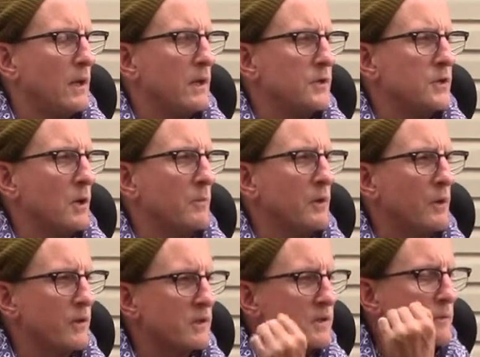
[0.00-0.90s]
and he showed me
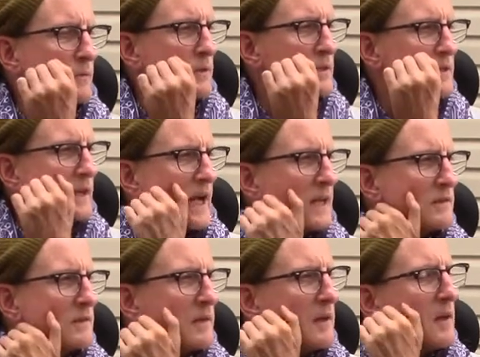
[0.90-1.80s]
all these different
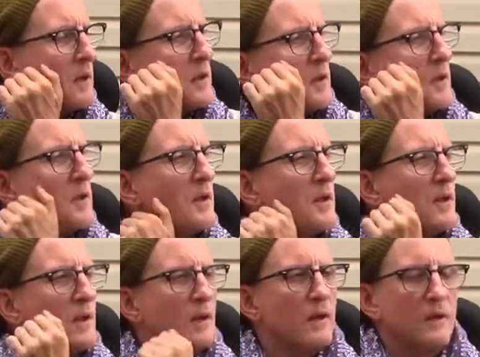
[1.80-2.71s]
stats. And
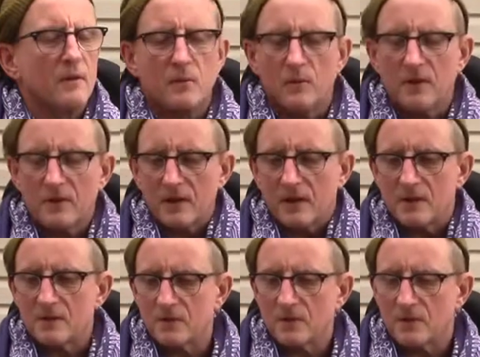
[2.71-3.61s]
the one thing
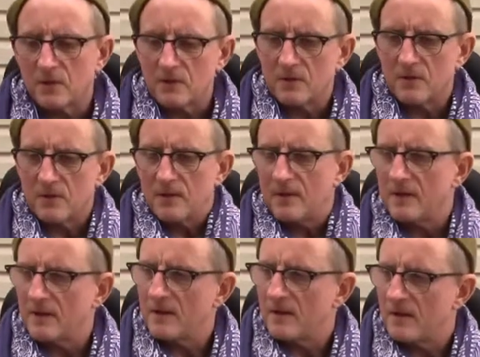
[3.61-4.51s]
I sort of
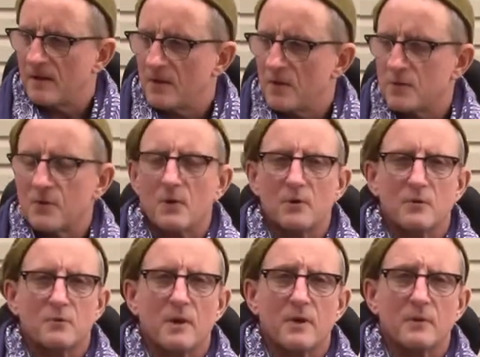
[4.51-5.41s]
thought
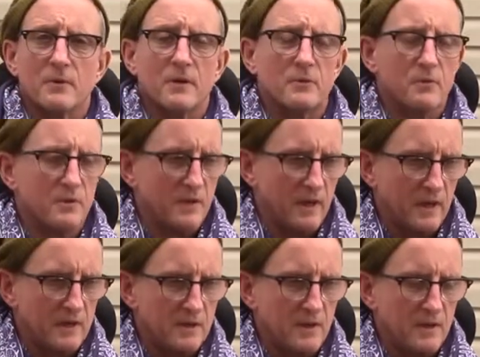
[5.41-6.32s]
was rather
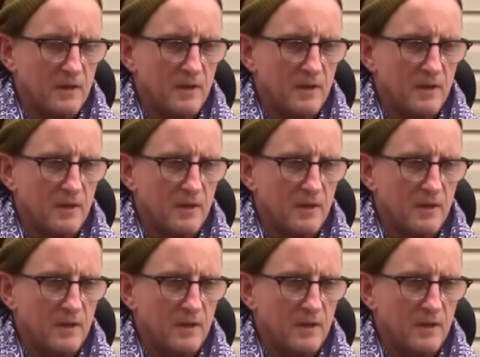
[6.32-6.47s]
interesting is